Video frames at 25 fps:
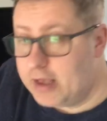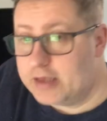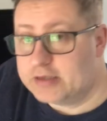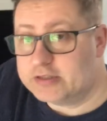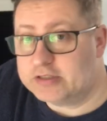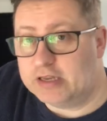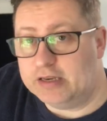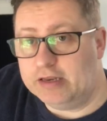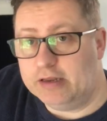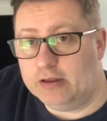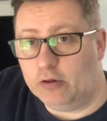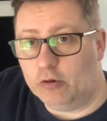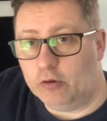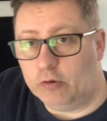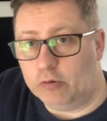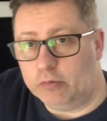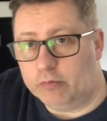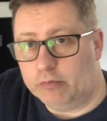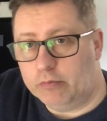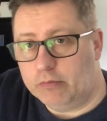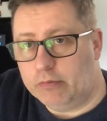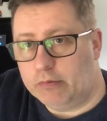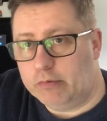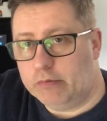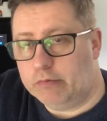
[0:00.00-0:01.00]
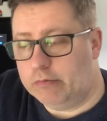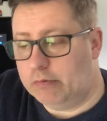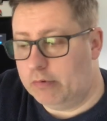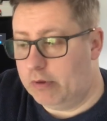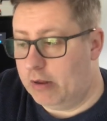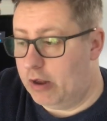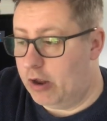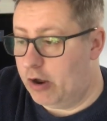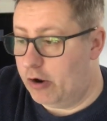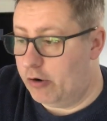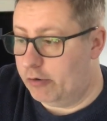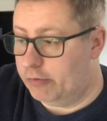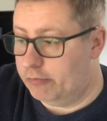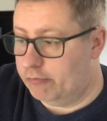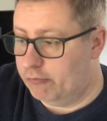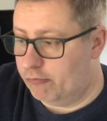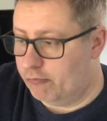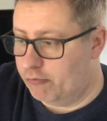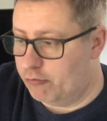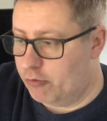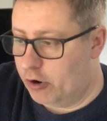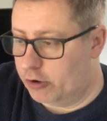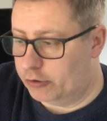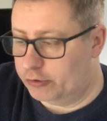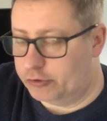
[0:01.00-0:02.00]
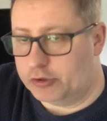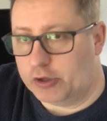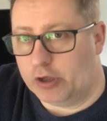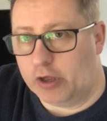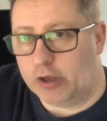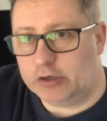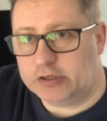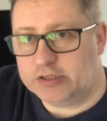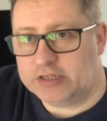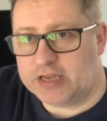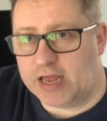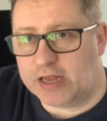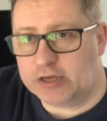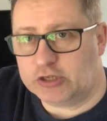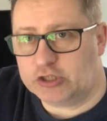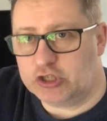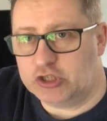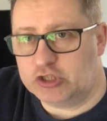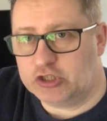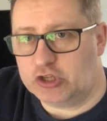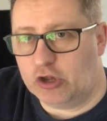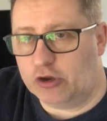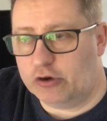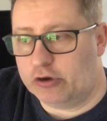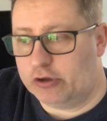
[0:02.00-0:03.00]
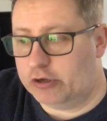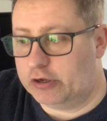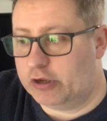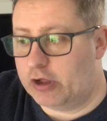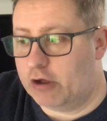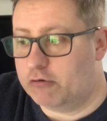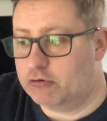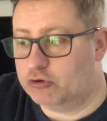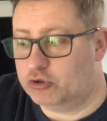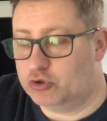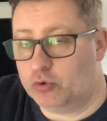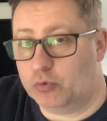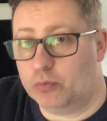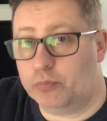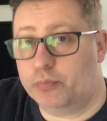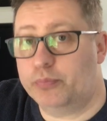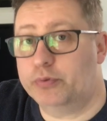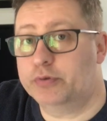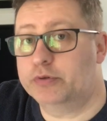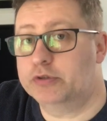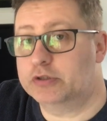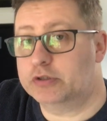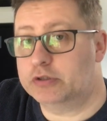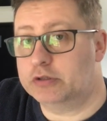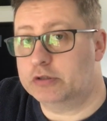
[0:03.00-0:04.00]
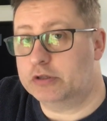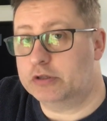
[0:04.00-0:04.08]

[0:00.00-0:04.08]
little rod that attaches on and goes up to